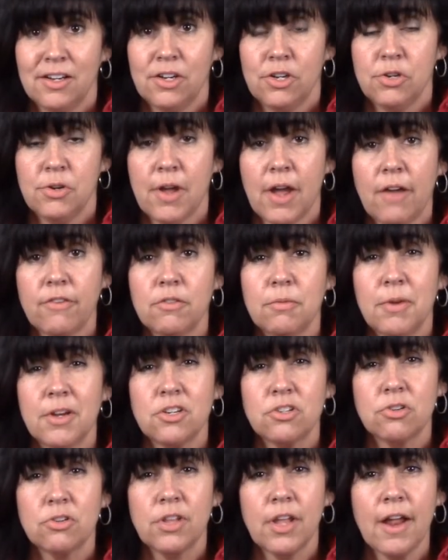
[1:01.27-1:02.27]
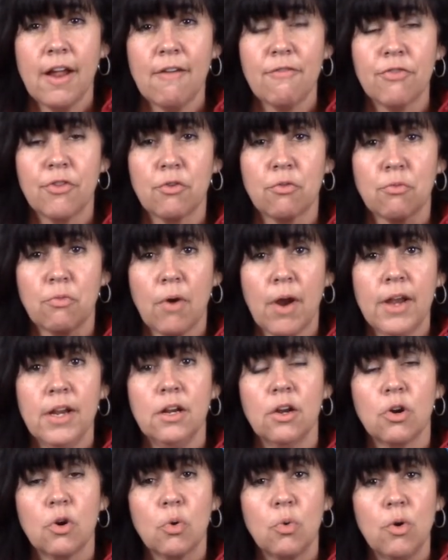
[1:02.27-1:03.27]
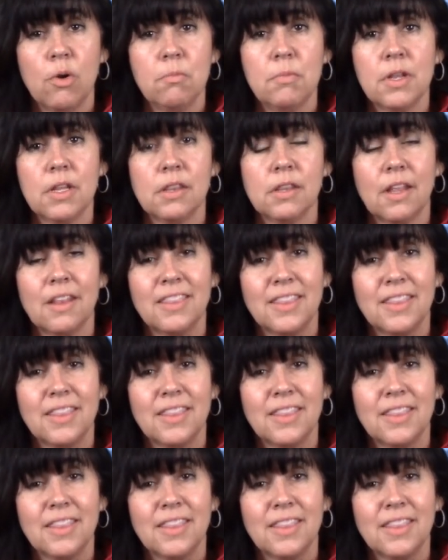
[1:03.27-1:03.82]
You have to make sure they have the right equipment that